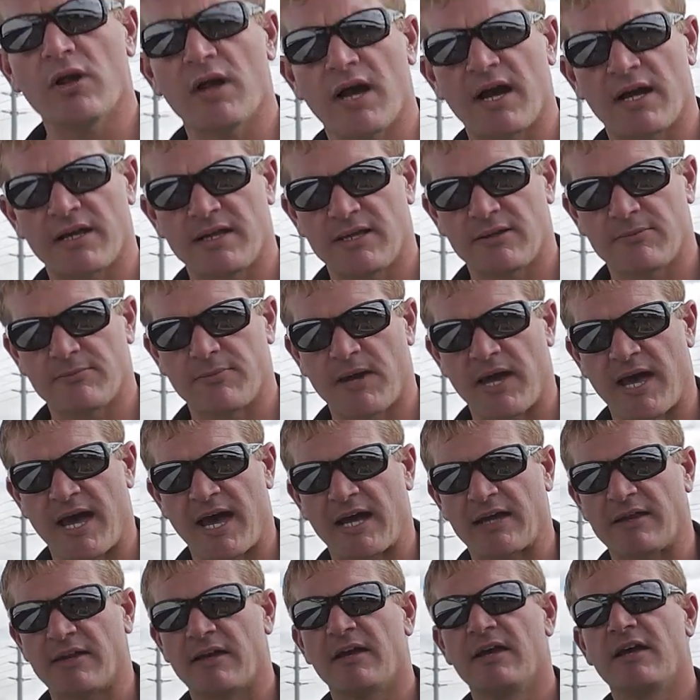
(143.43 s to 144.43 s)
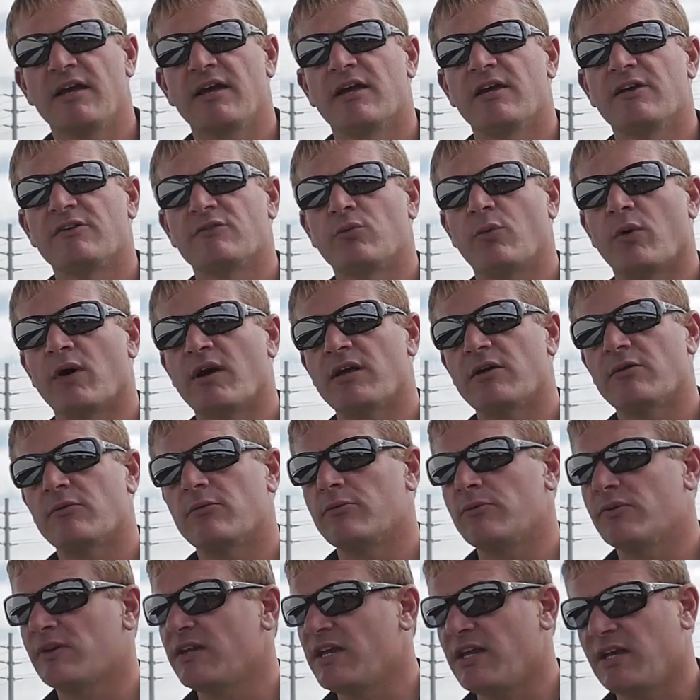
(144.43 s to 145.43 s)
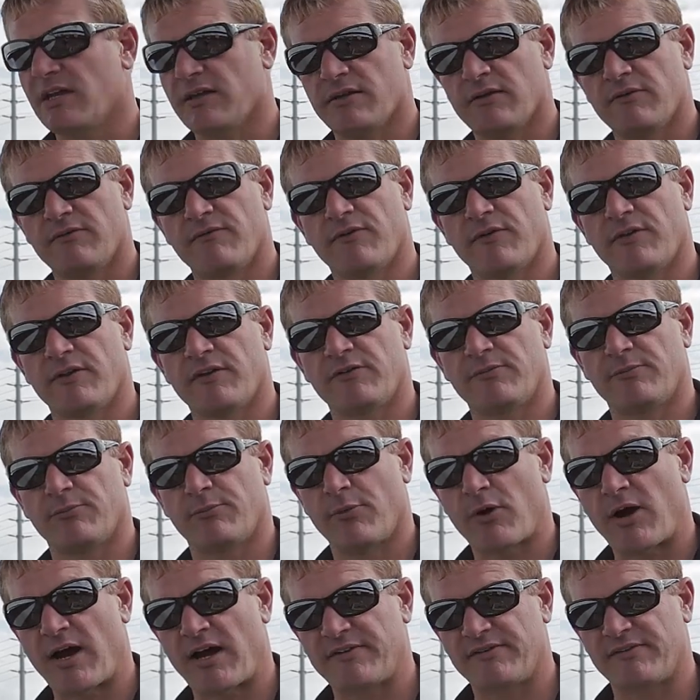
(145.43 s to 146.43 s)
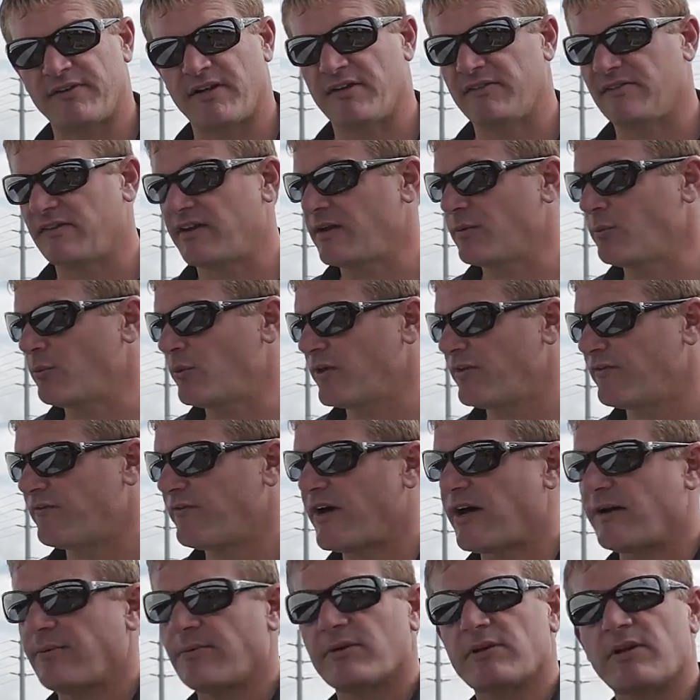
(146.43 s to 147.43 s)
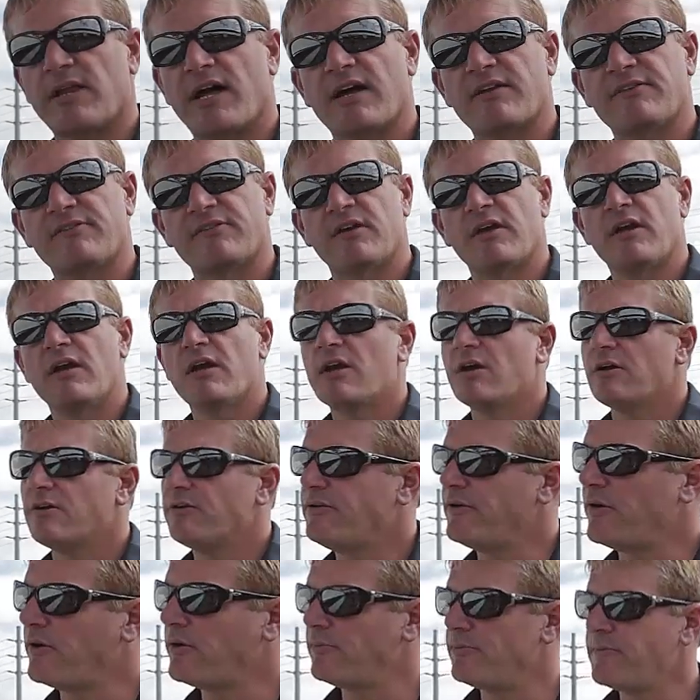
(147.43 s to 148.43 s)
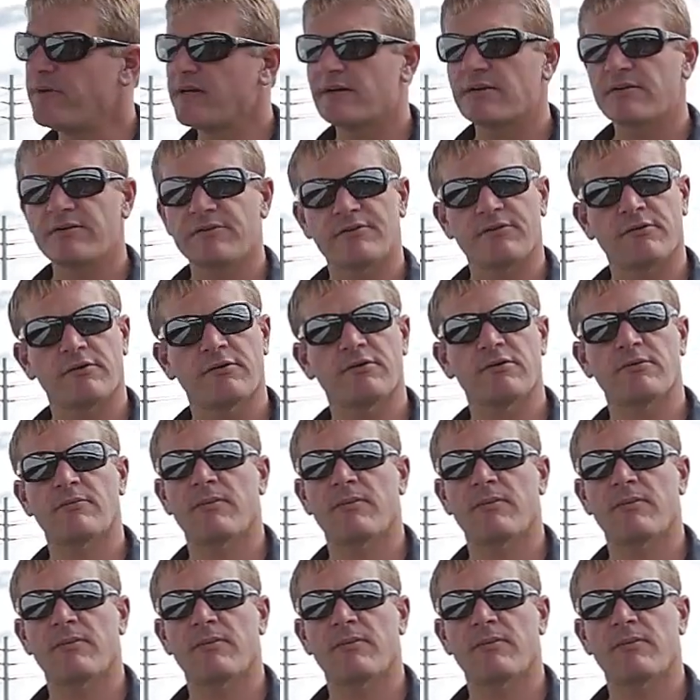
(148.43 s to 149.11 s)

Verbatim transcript: cutting pad is what you need for this process and with fiberglass. Don't be concerned